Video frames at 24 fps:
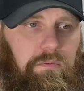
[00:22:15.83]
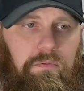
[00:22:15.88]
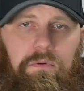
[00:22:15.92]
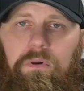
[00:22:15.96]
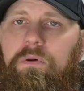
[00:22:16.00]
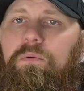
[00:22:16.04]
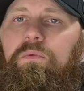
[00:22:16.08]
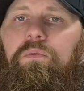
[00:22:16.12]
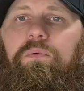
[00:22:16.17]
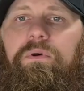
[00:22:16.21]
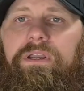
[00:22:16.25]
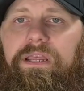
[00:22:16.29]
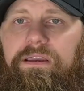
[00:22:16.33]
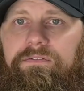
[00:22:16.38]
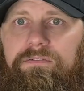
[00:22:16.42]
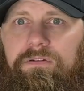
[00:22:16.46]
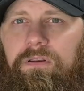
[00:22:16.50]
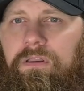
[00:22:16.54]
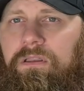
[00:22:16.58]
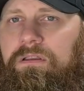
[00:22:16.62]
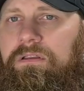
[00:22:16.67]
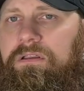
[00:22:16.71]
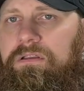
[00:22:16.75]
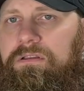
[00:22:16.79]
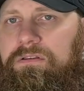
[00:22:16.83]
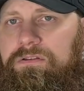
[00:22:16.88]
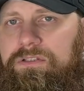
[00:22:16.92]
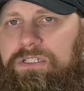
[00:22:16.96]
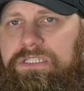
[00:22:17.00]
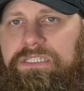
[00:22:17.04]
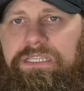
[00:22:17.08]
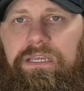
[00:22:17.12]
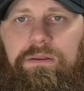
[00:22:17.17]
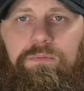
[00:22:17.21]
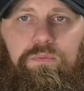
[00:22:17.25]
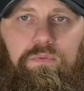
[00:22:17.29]
Whatever. She
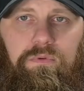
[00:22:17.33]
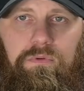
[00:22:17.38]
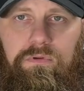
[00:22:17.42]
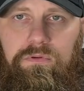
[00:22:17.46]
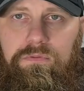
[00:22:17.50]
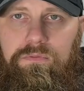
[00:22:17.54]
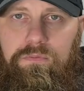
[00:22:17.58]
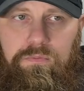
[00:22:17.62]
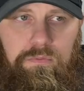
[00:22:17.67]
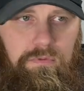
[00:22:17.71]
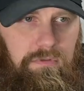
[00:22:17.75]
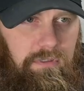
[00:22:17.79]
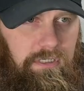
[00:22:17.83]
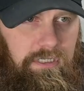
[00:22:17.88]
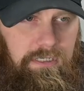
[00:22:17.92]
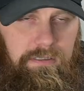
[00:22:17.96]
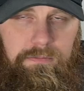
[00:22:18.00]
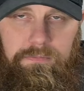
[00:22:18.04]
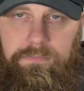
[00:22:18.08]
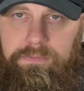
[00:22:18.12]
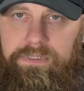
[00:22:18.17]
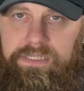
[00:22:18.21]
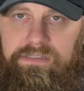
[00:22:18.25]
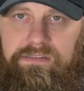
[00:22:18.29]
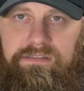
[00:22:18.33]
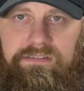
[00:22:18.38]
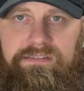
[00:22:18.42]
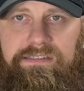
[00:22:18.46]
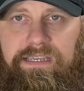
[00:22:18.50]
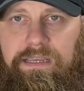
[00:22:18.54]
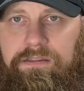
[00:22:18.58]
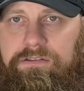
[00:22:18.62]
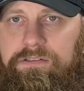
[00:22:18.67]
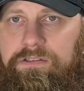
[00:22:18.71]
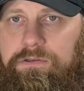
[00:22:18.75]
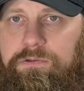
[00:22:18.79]
said, we're going to get this
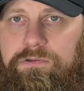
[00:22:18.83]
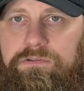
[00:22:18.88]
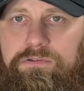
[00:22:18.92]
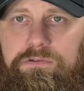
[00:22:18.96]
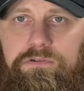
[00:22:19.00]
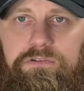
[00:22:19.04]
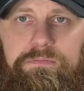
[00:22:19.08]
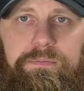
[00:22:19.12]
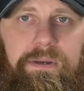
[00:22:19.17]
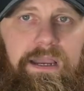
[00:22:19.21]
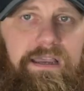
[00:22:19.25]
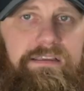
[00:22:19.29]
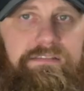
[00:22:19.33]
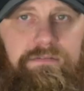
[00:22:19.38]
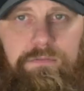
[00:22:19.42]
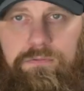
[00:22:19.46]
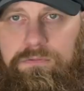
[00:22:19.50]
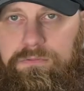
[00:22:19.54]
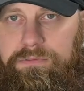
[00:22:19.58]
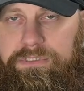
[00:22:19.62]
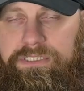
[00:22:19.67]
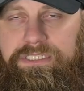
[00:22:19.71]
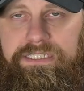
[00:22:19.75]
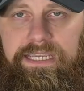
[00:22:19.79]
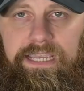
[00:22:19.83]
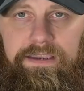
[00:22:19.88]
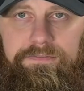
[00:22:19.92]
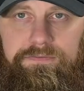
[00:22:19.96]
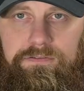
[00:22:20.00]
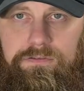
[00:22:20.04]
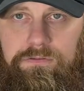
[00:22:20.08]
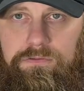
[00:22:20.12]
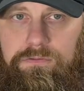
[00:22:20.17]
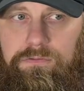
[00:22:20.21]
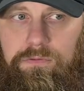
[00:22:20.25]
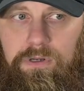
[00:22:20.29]
out to you as soon as possible. We just have
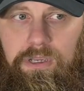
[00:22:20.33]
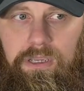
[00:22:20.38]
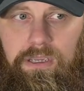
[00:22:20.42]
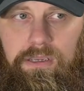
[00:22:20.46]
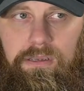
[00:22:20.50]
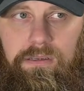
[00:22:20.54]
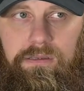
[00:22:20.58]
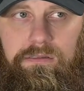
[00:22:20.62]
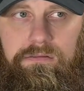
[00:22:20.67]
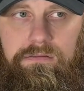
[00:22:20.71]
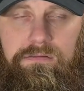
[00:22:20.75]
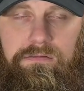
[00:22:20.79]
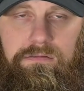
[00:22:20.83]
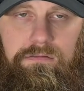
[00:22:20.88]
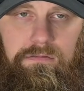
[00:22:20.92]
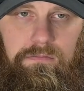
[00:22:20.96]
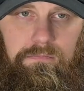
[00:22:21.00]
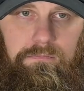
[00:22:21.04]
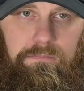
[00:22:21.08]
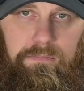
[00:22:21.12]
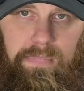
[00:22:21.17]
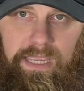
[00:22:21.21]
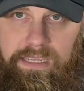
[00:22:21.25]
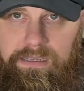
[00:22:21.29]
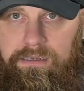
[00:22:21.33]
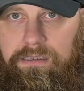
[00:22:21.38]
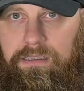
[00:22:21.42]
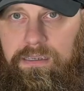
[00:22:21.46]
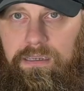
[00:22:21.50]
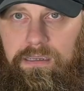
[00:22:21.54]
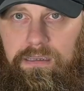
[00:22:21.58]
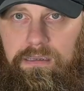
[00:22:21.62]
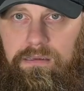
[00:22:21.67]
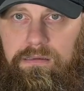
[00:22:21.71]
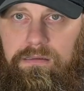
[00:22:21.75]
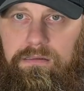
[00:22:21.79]
to
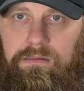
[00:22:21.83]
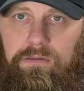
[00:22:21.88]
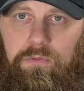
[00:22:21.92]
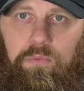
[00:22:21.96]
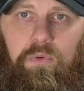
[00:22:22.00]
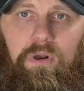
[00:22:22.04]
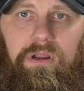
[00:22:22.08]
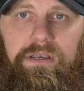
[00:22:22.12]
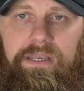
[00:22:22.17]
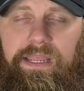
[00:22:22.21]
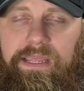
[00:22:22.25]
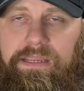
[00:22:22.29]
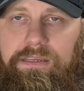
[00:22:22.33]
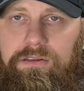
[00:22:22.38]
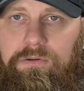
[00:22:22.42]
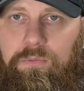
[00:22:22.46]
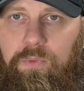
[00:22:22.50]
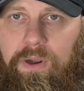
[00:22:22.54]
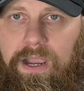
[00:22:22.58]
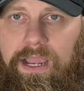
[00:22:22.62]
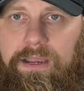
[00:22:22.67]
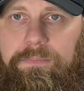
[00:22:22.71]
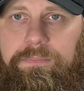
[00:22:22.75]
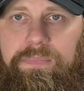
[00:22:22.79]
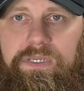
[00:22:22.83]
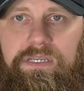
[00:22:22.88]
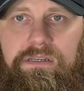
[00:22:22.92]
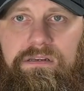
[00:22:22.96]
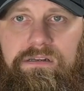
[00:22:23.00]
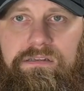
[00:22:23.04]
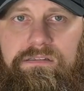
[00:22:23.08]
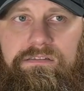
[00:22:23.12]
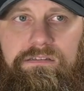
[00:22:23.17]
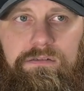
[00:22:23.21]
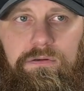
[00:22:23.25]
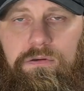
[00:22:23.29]
make the one that you want
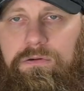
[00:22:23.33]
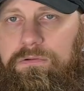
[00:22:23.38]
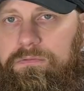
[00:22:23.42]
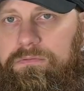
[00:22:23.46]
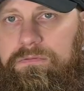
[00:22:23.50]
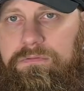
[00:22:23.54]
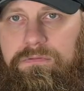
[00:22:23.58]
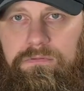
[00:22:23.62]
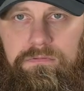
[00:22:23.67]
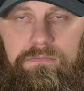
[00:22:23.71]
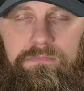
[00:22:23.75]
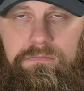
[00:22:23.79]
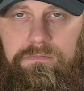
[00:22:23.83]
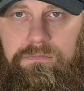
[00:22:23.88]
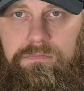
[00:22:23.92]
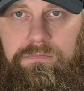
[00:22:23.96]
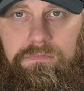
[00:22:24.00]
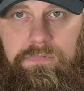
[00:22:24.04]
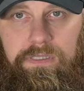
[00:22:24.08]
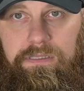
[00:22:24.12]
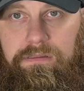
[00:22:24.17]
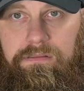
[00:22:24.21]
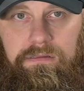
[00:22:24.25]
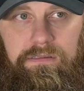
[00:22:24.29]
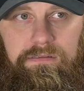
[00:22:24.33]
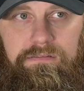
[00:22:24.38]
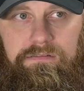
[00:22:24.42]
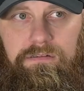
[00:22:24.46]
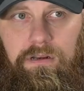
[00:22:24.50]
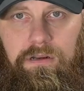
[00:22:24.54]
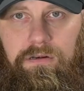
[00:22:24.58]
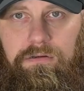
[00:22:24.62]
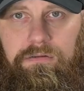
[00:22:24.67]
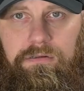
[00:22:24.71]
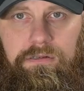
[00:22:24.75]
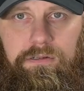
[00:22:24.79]
because, these
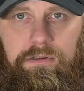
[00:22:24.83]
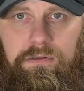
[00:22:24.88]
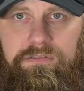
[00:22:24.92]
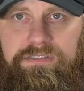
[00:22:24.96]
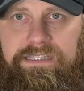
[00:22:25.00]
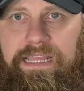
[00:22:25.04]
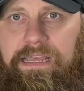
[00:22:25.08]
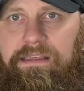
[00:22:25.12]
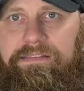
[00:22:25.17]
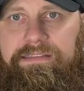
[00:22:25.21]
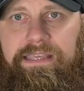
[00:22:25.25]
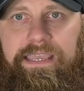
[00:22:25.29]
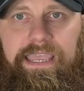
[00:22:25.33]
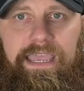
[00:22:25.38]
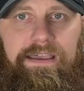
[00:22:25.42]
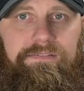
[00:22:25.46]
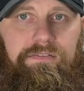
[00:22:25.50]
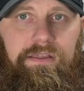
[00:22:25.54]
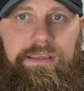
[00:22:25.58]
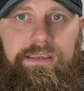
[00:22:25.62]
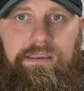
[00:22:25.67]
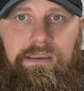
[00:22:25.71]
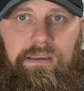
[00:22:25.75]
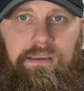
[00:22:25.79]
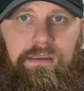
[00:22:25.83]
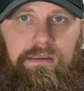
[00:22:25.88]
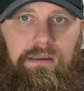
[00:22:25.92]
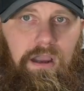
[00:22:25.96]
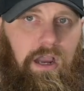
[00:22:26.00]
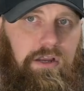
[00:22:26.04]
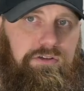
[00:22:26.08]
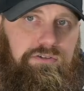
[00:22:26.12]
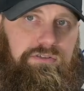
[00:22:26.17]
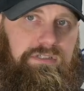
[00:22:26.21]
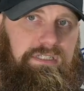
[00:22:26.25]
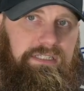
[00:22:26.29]
aren't, it's not like they have like
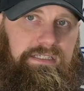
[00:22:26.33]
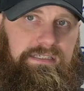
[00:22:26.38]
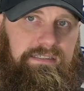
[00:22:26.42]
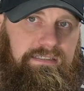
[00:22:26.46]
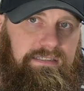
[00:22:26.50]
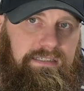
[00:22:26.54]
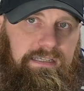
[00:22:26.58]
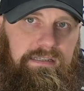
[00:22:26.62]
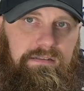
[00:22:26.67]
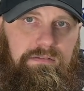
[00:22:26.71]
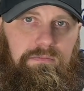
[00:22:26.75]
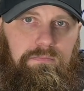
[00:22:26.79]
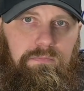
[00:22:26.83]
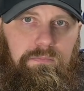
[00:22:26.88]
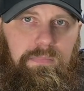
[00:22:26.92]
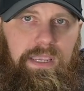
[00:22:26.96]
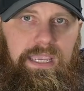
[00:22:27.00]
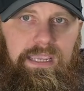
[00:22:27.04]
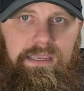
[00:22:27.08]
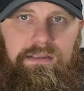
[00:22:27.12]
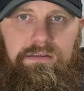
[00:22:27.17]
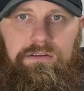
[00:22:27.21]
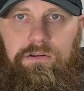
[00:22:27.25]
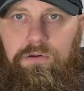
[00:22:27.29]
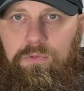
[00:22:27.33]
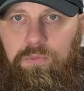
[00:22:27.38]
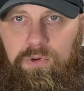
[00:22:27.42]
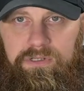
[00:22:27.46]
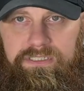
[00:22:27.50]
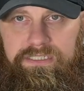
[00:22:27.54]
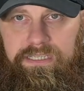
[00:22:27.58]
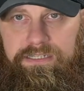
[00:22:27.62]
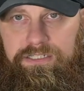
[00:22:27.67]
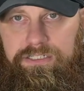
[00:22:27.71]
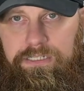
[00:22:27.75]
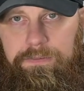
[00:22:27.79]
hundreds of these sitting made. Once
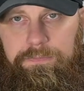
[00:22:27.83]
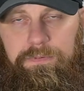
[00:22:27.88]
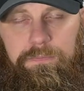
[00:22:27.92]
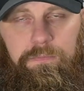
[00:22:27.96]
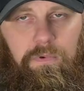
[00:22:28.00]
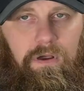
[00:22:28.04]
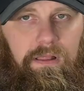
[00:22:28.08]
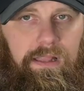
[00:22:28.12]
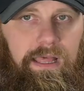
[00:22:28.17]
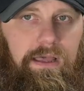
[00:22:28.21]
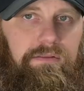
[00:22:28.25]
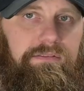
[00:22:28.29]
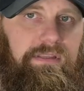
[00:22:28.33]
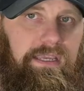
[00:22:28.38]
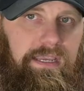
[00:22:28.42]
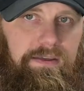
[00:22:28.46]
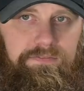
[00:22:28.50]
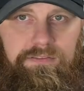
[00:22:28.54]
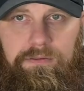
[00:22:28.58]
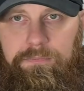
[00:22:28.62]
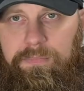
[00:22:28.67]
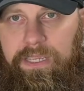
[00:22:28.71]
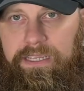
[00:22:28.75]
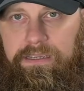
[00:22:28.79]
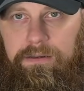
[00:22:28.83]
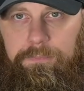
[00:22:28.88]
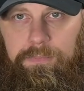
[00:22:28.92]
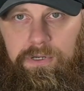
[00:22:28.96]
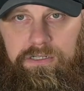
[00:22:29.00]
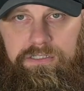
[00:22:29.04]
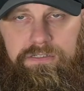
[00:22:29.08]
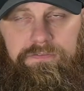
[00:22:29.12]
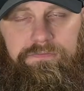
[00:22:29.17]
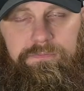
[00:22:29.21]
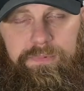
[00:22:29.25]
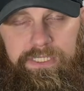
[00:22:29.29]
they ship them all out, they have to make a
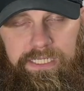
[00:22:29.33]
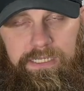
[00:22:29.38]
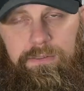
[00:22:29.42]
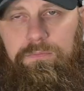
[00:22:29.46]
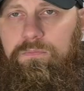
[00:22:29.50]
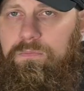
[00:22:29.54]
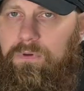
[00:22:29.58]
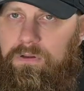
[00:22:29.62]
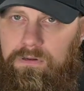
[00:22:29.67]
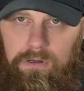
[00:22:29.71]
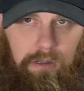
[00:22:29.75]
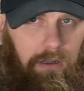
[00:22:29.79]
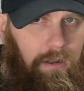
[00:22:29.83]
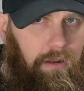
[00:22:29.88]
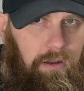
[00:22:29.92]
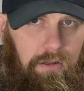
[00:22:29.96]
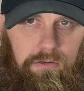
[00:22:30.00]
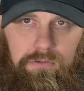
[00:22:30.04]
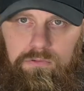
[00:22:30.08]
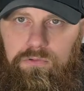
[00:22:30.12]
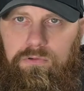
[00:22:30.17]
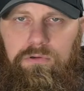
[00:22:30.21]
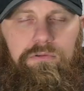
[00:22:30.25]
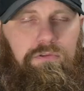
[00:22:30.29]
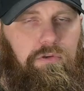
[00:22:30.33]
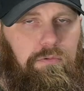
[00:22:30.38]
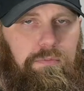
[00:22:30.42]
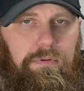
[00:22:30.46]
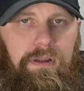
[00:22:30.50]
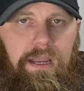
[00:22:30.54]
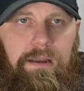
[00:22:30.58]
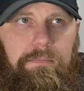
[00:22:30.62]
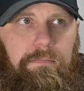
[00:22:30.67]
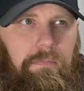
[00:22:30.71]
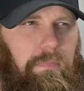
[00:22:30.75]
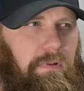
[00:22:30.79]
bunch of them again. All cool, no
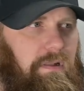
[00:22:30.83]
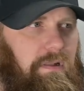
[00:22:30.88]
problem.